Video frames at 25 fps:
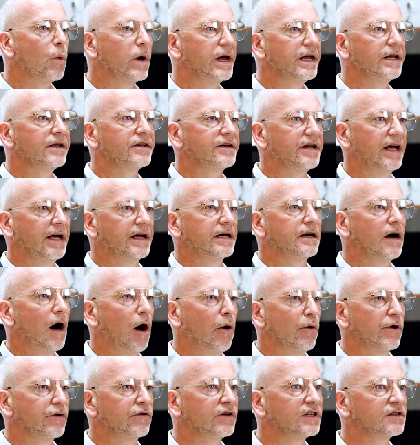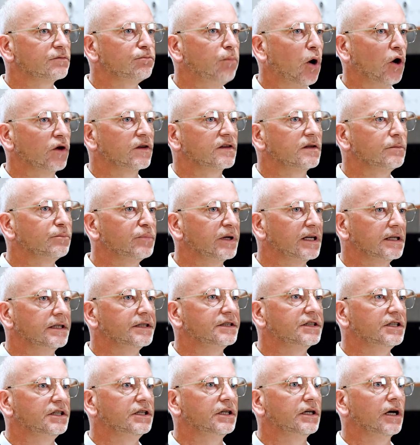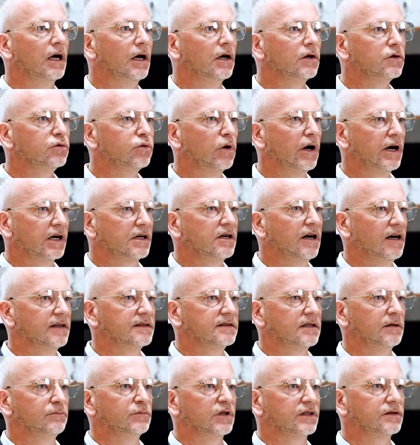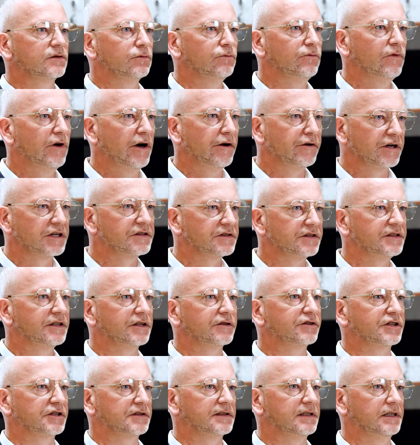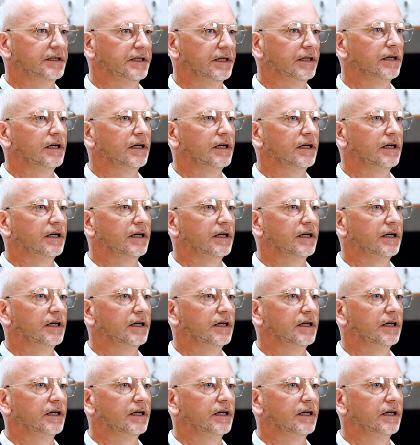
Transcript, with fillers: We take our responsibility to our customers very seriously.